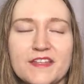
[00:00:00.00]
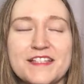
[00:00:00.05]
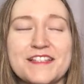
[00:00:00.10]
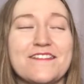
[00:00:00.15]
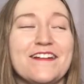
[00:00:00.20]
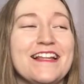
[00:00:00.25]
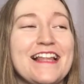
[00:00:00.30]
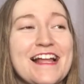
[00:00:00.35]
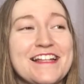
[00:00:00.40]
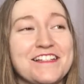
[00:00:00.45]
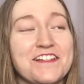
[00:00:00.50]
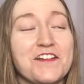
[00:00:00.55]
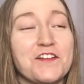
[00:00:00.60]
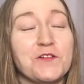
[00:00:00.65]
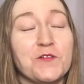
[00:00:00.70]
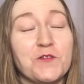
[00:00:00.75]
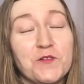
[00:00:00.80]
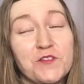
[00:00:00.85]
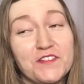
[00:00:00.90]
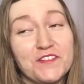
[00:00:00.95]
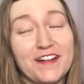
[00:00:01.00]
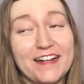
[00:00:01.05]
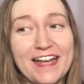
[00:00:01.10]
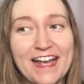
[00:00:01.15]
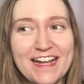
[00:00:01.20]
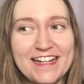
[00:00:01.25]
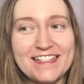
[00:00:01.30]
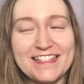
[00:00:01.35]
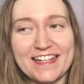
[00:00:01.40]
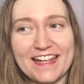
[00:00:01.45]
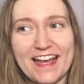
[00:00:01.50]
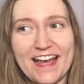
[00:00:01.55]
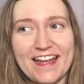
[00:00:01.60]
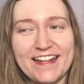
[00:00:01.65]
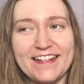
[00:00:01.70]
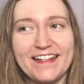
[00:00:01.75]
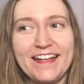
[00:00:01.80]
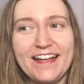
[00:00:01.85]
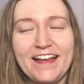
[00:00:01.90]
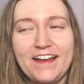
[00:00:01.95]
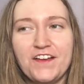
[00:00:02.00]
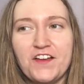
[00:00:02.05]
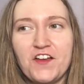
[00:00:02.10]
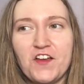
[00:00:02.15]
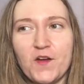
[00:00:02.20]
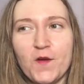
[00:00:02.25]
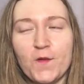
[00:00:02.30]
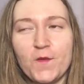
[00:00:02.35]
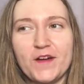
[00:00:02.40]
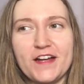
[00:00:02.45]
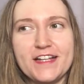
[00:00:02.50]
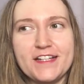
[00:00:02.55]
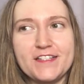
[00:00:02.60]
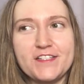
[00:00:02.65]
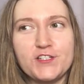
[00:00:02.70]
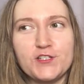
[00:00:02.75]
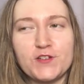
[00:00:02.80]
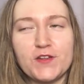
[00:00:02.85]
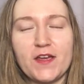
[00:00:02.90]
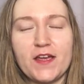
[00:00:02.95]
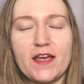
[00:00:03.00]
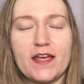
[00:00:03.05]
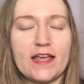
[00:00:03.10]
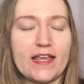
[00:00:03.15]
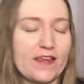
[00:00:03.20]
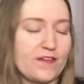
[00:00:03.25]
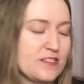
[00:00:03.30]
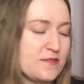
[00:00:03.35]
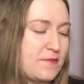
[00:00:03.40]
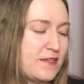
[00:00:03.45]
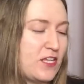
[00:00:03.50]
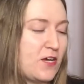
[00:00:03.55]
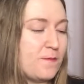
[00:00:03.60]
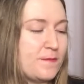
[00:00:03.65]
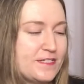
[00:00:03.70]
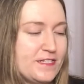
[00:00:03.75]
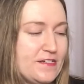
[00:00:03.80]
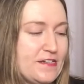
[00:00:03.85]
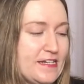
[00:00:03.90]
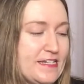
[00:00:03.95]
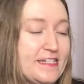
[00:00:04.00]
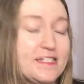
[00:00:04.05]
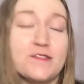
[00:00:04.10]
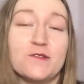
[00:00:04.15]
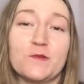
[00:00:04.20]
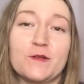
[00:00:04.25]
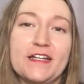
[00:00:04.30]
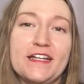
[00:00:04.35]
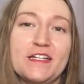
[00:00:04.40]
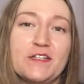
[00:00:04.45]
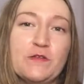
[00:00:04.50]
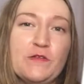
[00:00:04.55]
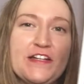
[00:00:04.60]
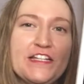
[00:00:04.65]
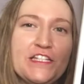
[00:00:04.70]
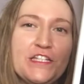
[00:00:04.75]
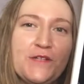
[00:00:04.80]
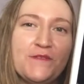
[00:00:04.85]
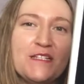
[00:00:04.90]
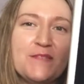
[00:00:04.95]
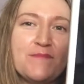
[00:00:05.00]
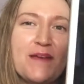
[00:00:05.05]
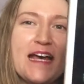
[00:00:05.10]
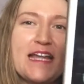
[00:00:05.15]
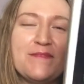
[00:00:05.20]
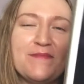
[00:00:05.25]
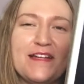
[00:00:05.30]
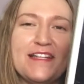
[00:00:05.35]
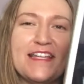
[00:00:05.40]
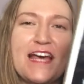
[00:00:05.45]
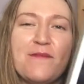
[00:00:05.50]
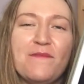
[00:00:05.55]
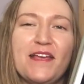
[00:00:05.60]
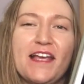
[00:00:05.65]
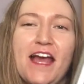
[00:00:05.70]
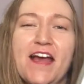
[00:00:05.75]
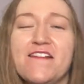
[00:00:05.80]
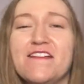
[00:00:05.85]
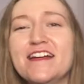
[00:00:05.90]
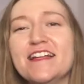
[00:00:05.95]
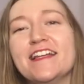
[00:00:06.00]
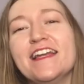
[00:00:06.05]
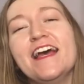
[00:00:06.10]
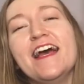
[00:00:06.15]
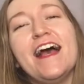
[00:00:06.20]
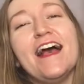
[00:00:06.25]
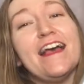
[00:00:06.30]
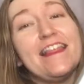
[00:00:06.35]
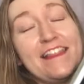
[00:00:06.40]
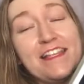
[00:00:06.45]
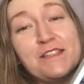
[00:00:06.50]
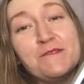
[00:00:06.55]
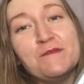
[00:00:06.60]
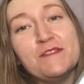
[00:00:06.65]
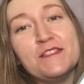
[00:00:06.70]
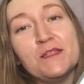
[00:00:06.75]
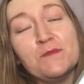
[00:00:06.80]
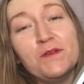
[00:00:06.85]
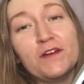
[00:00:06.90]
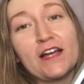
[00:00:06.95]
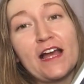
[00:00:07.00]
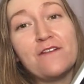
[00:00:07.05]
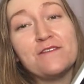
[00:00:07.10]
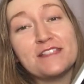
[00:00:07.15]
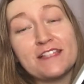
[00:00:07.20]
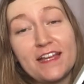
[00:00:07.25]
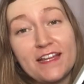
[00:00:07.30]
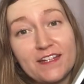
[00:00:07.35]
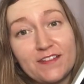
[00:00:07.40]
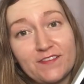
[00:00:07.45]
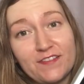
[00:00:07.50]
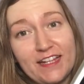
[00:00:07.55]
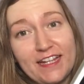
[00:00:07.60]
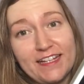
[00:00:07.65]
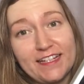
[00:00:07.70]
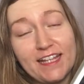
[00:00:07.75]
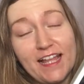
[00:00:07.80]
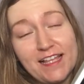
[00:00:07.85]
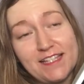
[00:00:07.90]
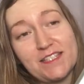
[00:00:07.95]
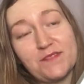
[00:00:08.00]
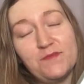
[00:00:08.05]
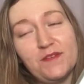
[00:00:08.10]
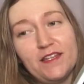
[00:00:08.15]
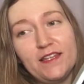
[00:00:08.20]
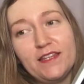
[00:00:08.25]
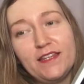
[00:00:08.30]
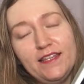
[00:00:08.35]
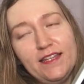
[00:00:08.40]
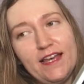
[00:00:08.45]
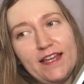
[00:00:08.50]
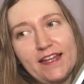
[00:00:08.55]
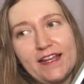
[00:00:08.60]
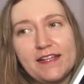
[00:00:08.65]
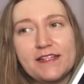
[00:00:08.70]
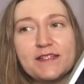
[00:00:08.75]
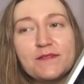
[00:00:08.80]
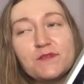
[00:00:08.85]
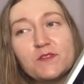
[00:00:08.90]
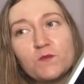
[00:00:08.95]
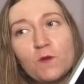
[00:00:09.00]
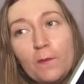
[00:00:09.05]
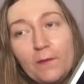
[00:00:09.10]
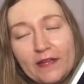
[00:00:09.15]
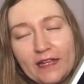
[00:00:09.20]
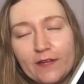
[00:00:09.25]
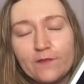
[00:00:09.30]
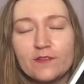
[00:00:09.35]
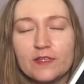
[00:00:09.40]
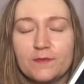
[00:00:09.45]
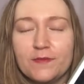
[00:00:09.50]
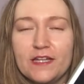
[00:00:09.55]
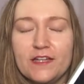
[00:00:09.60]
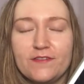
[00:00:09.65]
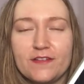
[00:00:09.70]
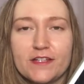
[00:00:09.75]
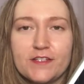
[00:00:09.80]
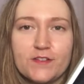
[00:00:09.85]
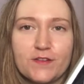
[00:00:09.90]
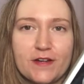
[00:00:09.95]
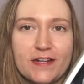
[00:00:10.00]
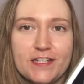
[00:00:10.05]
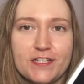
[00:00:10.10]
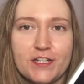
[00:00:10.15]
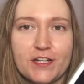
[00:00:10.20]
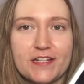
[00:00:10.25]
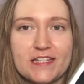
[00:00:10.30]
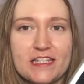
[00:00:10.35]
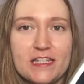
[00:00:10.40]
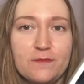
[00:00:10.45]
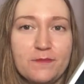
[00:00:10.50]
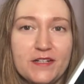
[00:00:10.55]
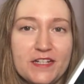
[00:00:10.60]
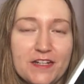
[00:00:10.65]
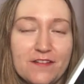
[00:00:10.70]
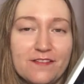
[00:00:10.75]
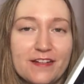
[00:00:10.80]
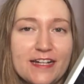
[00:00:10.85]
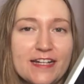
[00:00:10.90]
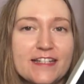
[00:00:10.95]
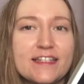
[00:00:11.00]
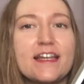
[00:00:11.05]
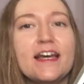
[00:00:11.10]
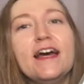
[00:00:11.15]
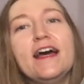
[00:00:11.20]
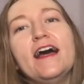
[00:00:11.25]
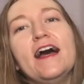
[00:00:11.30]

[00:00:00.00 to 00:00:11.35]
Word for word: So I landed on Author I Hate again, which gives me the opportunity to read When She Was Bad by Tammy Cohen. This was the book I was going to read last month and I ended up swapping it for The Perfect Stranger because of the buddy read.